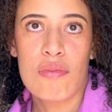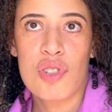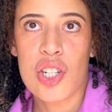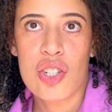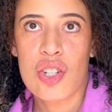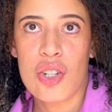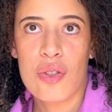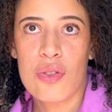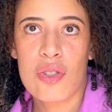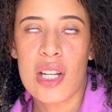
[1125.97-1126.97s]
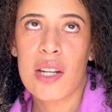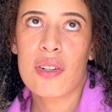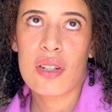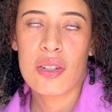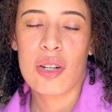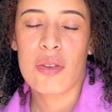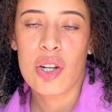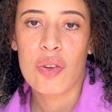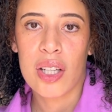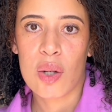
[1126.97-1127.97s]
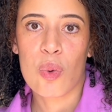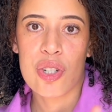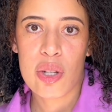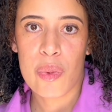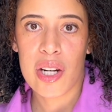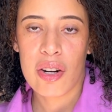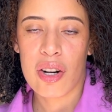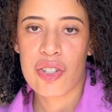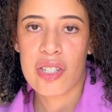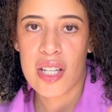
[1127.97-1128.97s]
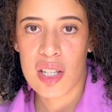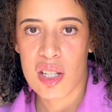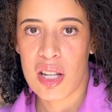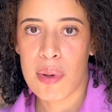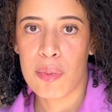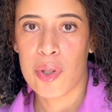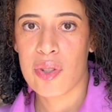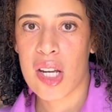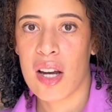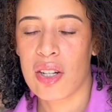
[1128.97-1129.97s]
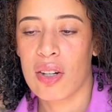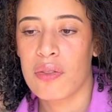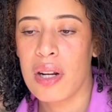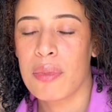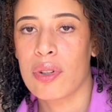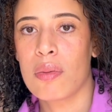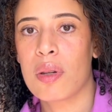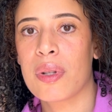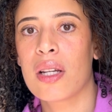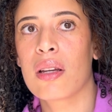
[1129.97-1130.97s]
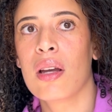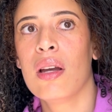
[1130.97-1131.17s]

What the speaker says: just use, not even, you know, acrylic worsted weighted yarn, I should say, because a lot of people use cotton yarn for amigurumi, but like